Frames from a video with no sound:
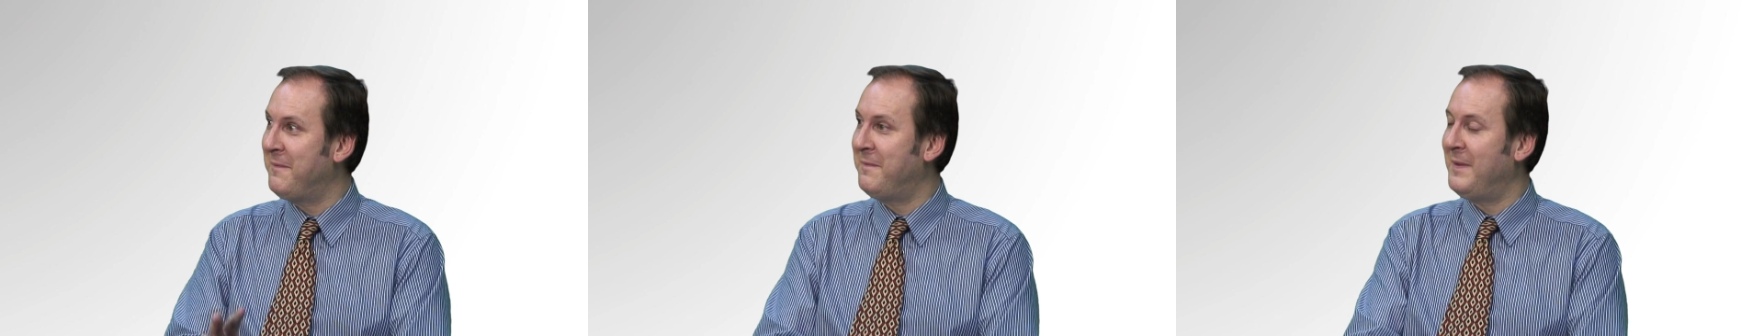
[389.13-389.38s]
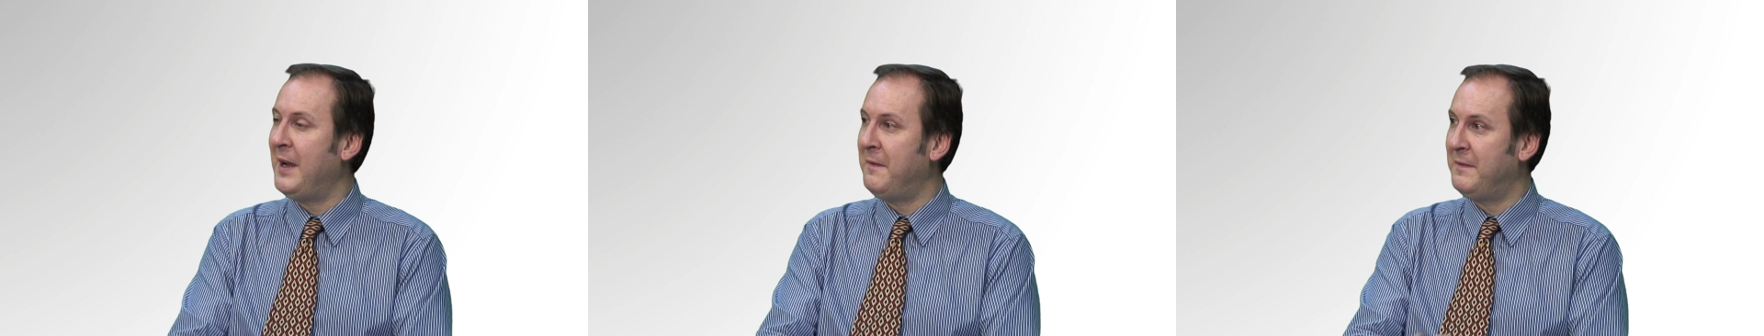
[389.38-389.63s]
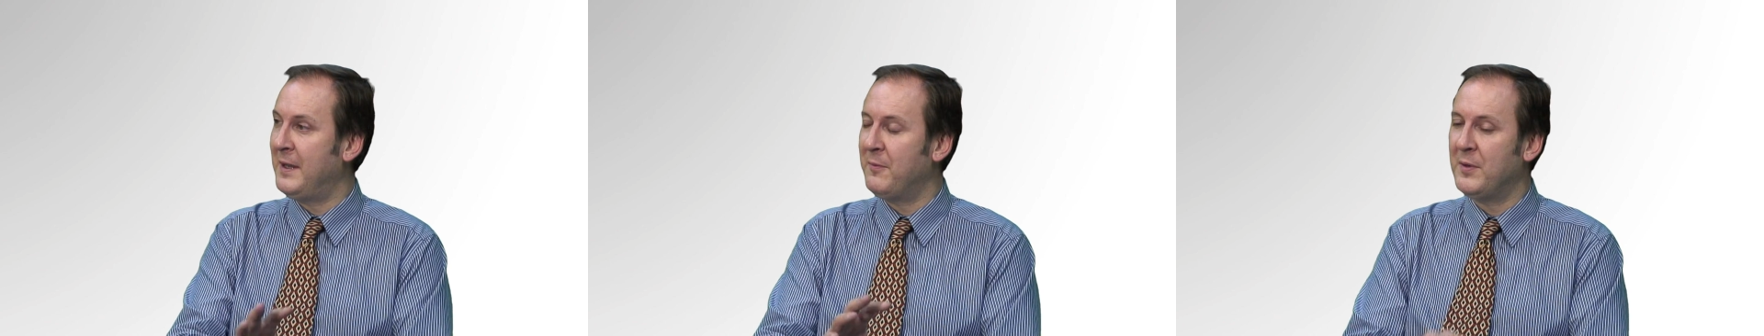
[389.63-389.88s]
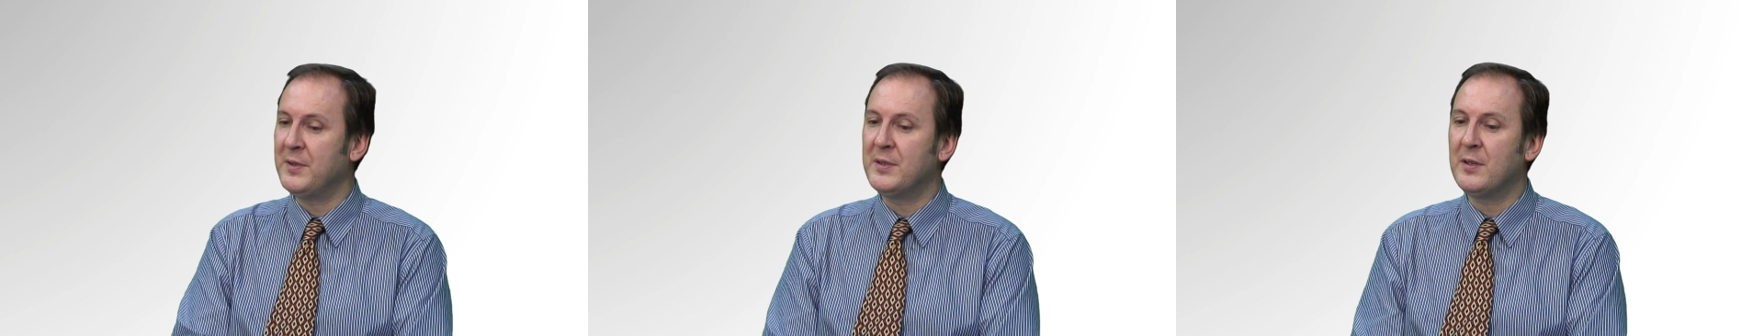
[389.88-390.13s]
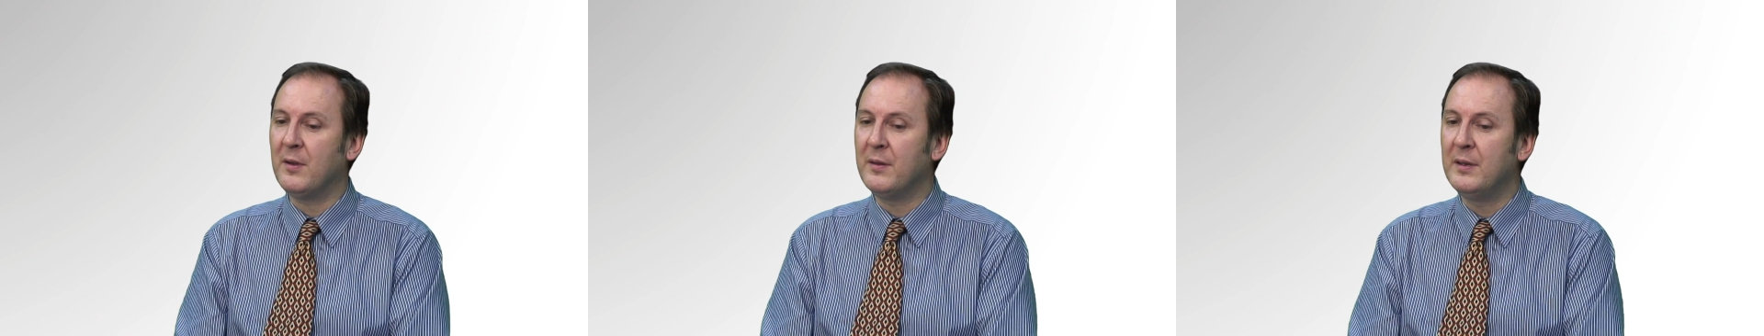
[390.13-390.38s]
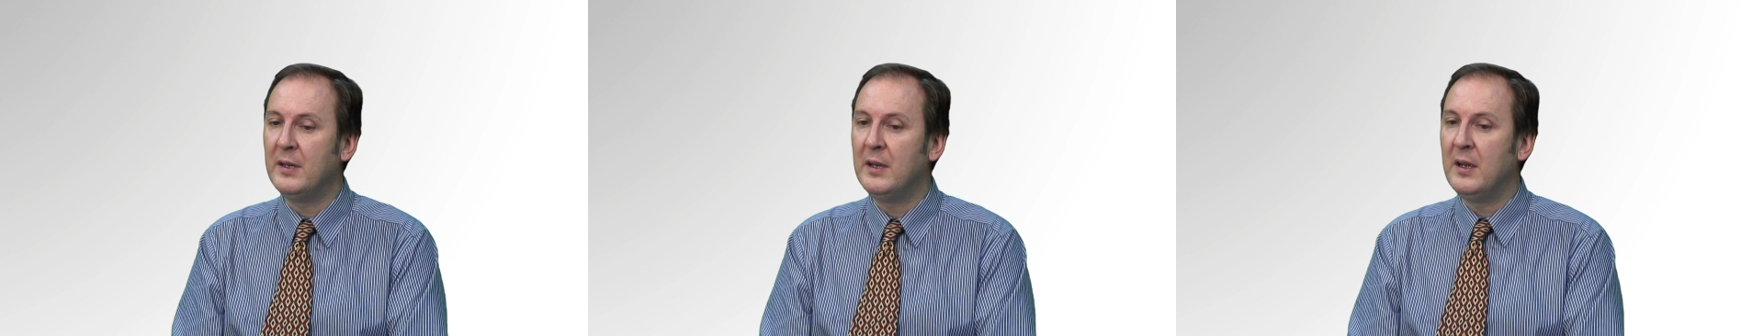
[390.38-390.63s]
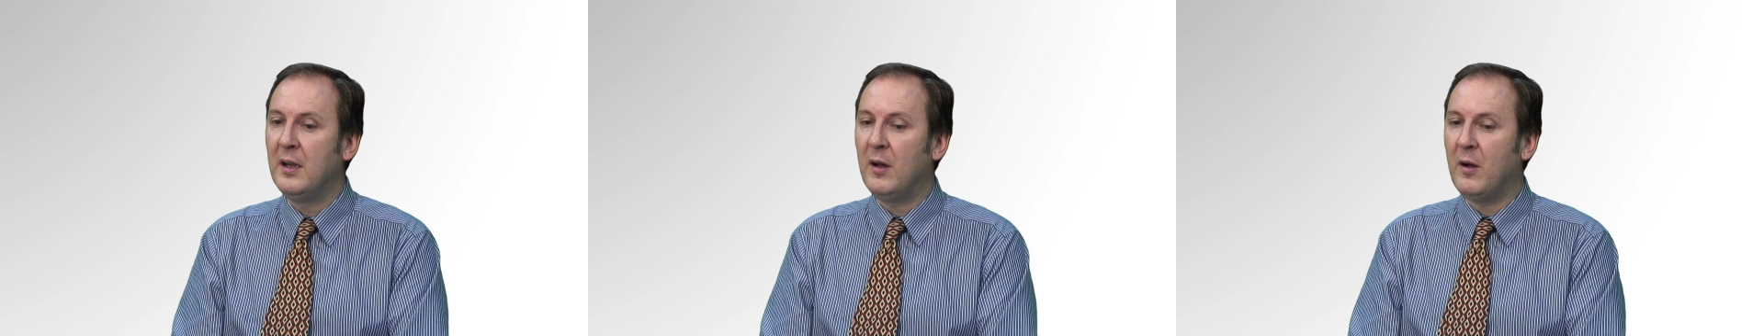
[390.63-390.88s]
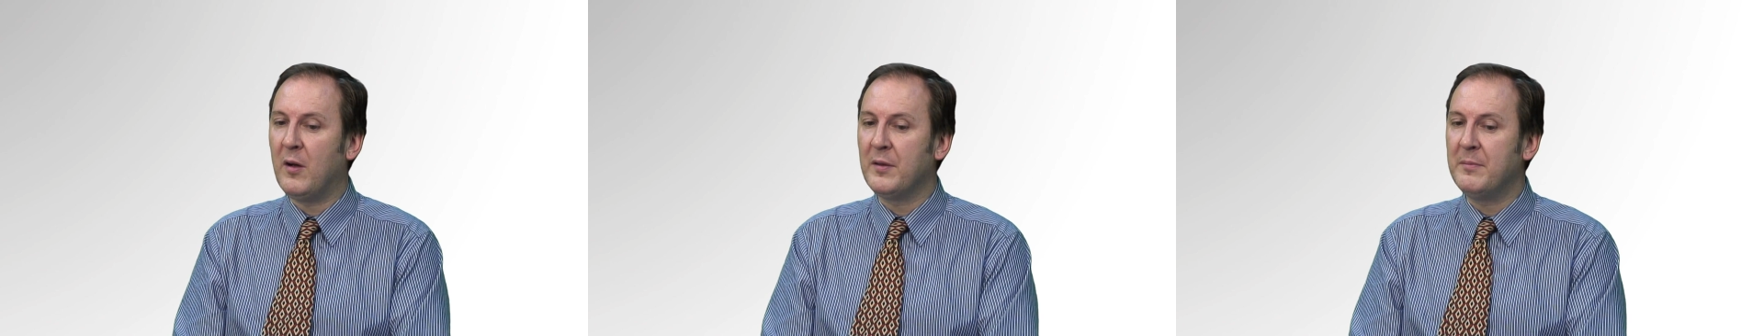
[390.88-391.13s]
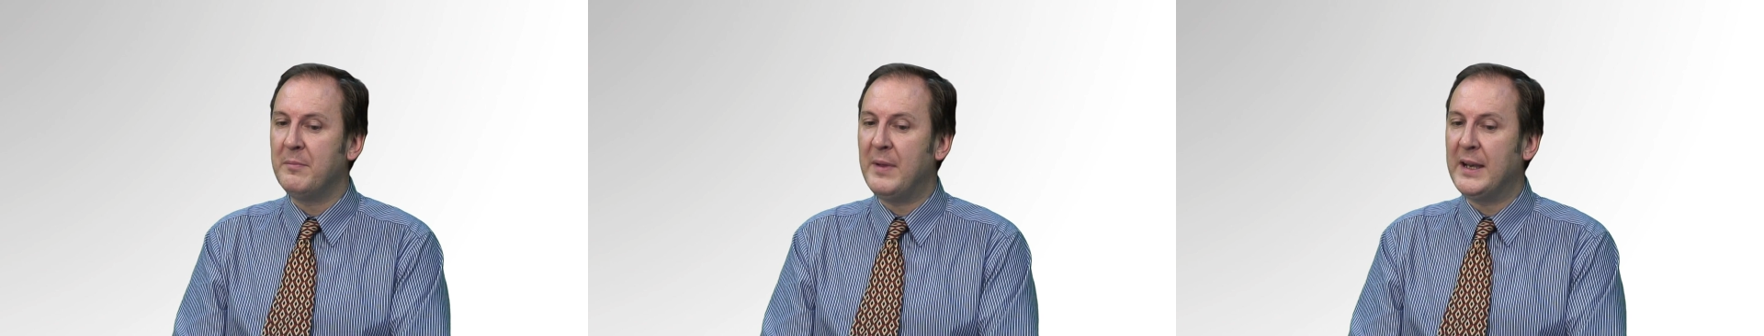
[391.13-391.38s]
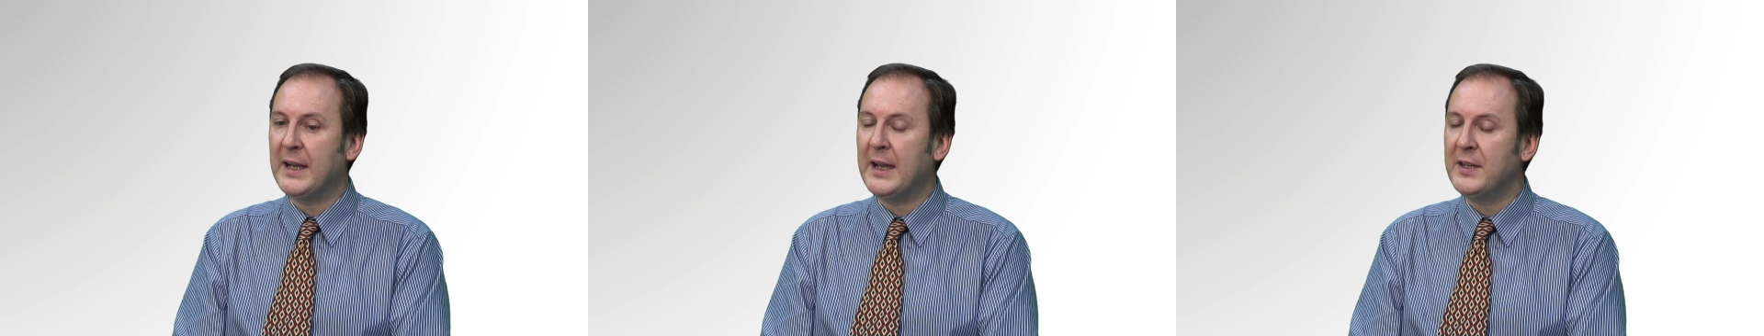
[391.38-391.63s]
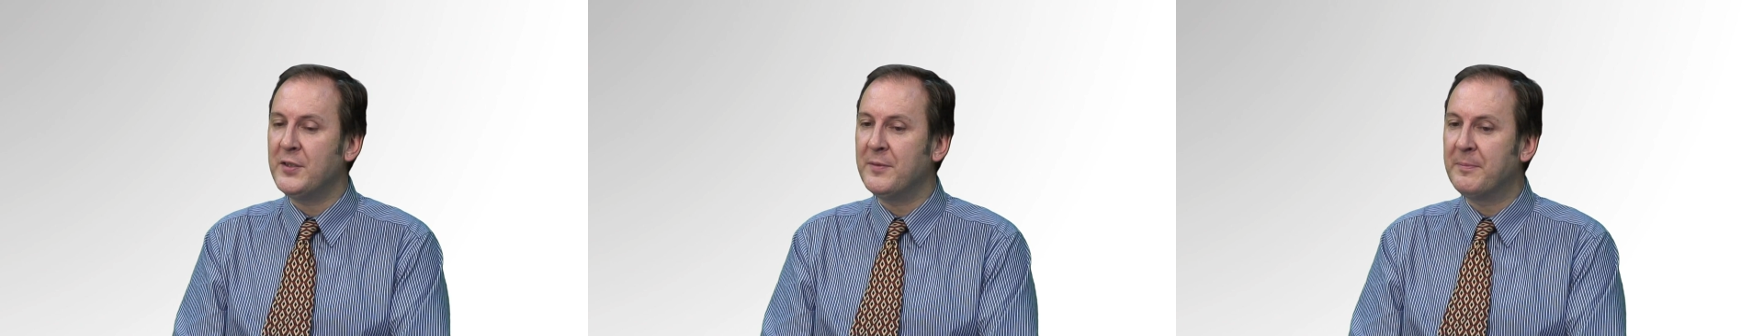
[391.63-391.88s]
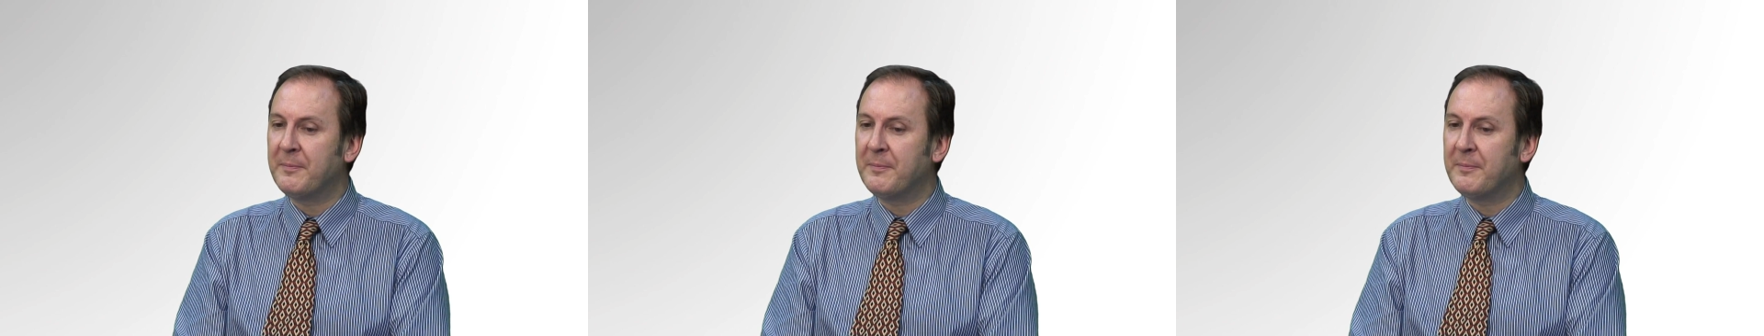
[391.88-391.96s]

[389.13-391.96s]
if they weren't on medication.